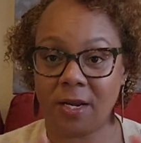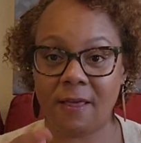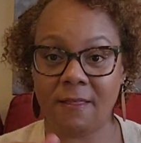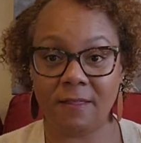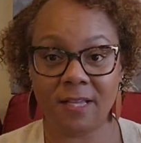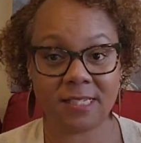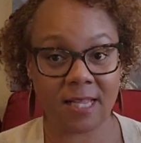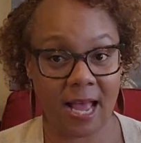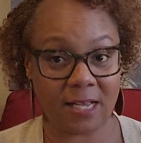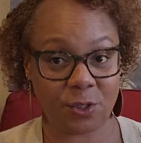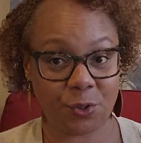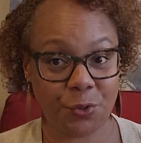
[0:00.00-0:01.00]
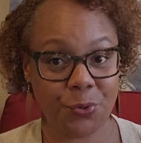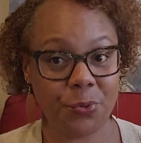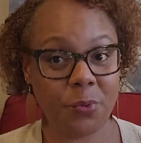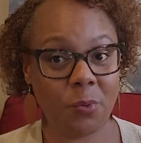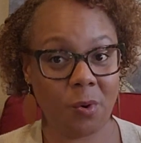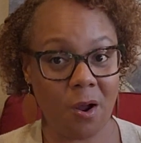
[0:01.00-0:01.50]
and then these last 2
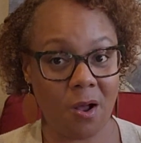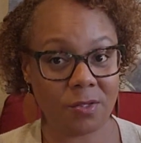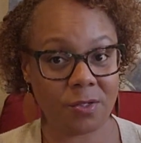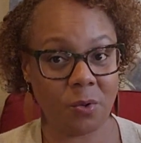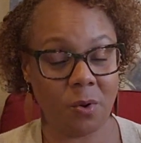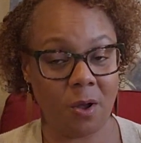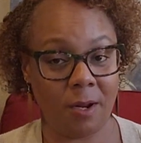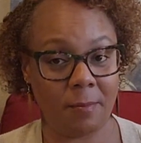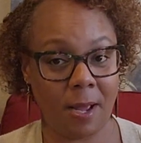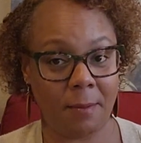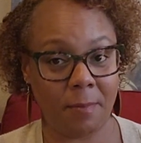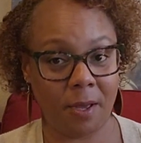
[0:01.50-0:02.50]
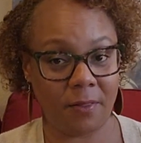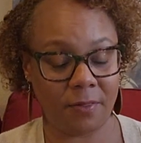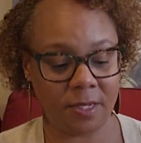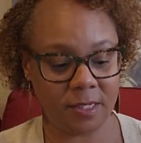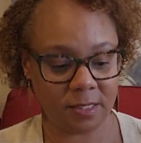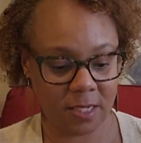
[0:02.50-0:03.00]
were also on my
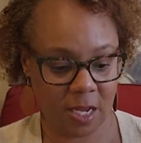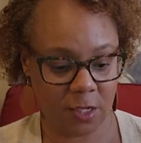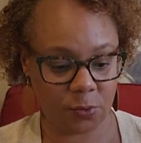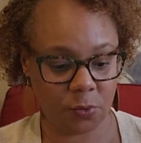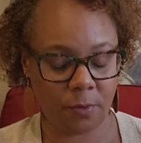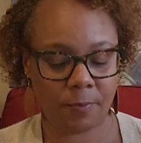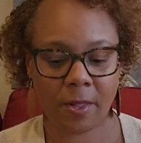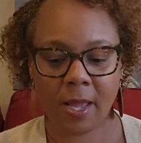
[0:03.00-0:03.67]
monthly schedule.